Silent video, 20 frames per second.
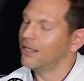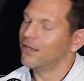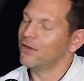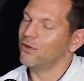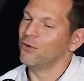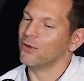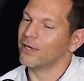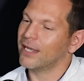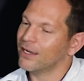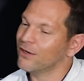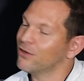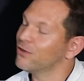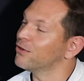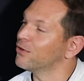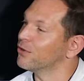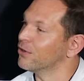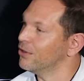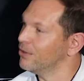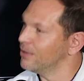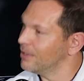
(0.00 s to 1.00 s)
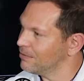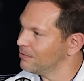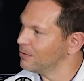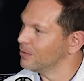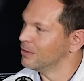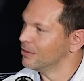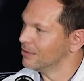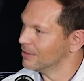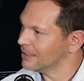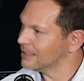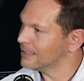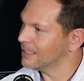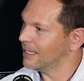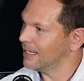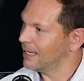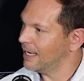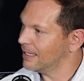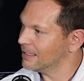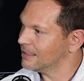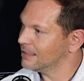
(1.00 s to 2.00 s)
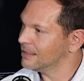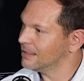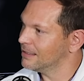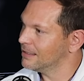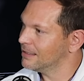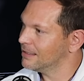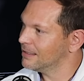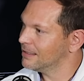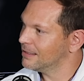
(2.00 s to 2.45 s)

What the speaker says: You cannot grow if you do not take action.